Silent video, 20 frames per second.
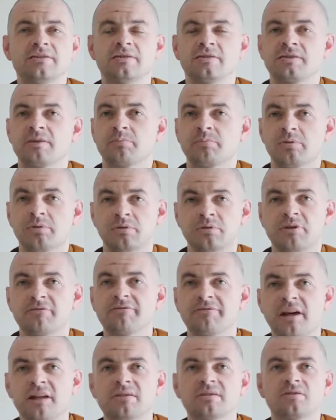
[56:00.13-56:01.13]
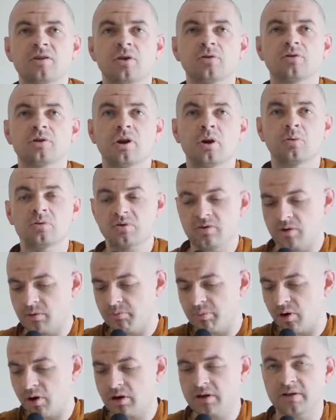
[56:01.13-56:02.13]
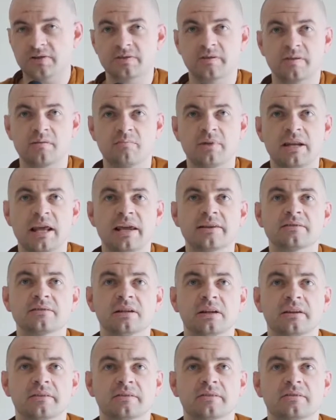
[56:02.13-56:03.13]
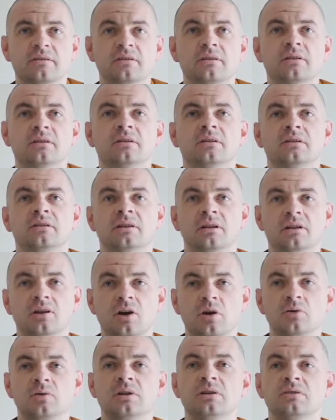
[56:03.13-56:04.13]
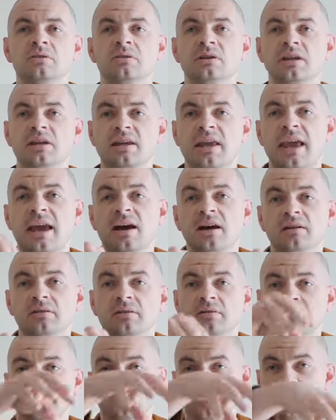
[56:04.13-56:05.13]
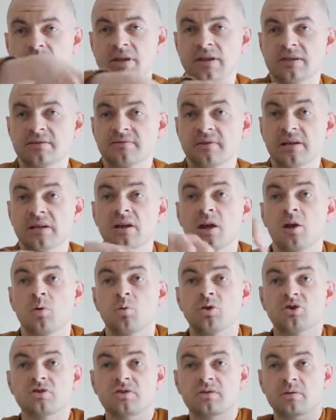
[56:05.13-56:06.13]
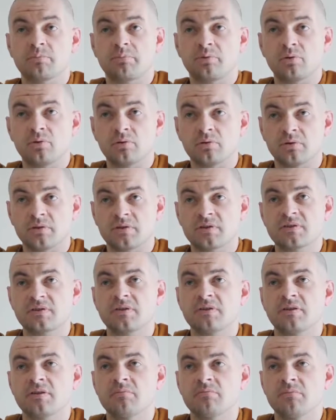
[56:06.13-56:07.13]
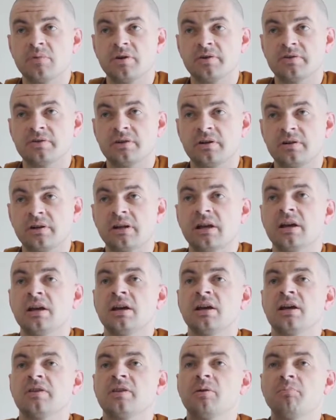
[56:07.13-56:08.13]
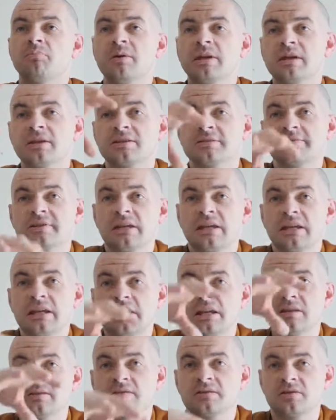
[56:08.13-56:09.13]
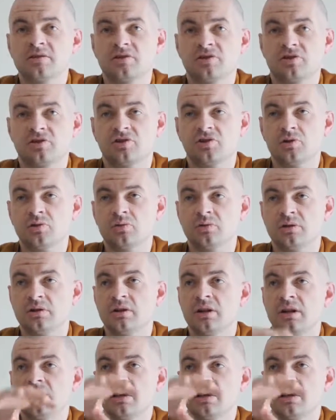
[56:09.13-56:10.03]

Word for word: your support. The funds don't go into the pockets of the monastics. They go into the account for the BSV, which supports the monastery. The BSV is the steward.